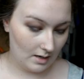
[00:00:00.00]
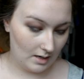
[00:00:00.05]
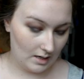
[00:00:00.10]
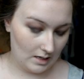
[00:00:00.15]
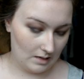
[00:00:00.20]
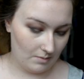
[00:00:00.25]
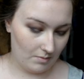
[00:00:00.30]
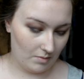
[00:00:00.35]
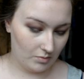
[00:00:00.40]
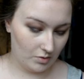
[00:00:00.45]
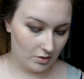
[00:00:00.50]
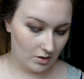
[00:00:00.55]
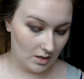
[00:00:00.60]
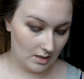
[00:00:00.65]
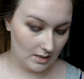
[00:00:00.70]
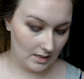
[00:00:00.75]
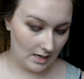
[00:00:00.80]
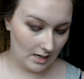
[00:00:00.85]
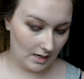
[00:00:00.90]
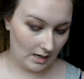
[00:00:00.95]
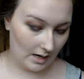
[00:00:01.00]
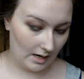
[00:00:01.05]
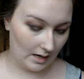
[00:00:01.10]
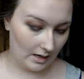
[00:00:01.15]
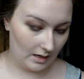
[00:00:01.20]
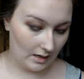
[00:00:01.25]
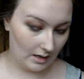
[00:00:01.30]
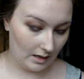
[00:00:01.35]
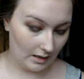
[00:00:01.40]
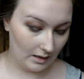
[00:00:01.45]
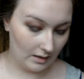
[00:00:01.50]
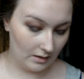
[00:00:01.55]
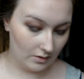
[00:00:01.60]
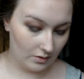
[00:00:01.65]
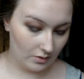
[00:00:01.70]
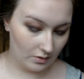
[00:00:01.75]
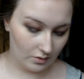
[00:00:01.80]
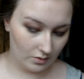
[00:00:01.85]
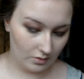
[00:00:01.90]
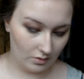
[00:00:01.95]
Um, I'm just going to take a nice
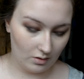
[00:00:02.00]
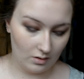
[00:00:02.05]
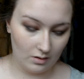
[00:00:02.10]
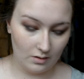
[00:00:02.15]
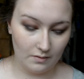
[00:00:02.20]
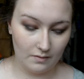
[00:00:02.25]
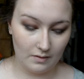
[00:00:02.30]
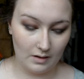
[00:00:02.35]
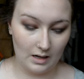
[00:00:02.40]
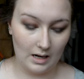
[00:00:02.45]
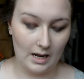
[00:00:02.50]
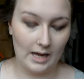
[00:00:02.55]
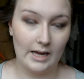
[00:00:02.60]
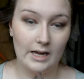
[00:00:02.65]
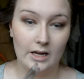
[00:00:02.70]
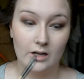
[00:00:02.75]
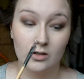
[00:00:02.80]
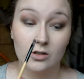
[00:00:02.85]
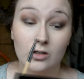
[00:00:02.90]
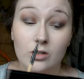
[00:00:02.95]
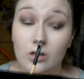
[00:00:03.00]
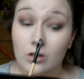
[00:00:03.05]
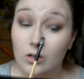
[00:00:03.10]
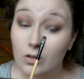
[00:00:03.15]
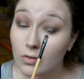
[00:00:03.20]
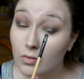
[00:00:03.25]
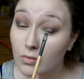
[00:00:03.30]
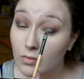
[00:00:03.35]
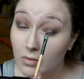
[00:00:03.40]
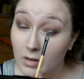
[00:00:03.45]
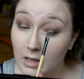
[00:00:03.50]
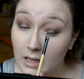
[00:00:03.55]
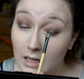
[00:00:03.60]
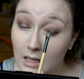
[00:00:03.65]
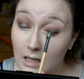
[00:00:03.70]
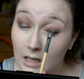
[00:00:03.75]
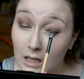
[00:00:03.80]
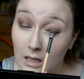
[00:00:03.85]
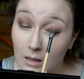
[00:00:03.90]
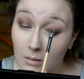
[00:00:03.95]
sort of light
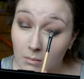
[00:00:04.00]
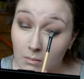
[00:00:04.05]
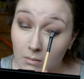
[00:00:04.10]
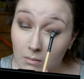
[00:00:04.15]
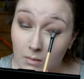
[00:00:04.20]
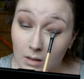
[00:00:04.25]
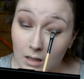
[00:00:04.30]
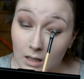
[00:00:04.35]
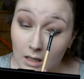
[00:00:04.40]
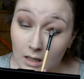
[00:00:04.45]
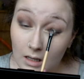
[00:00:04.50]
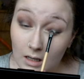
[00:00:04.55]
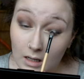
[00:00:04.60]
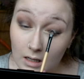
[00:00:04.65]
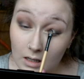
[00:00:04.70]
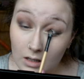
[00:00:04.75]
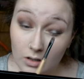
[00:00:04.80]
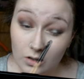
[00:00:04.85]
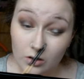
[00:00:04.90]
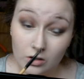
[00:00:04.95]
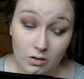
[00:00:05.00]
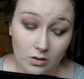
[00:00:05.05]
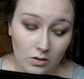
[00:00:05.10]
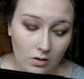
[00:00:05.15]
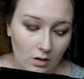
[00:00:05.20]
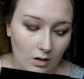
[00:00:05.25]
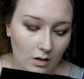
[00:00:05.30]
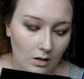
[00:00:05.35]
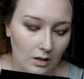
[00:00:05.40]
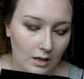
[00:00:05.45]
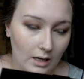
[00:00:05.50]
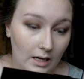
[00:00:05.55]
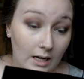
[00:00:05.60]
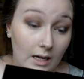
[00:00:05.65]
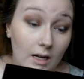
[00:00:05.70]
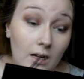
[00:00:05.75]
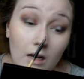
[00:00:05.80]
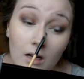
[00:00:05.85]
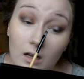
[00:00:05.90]
cream brownish colour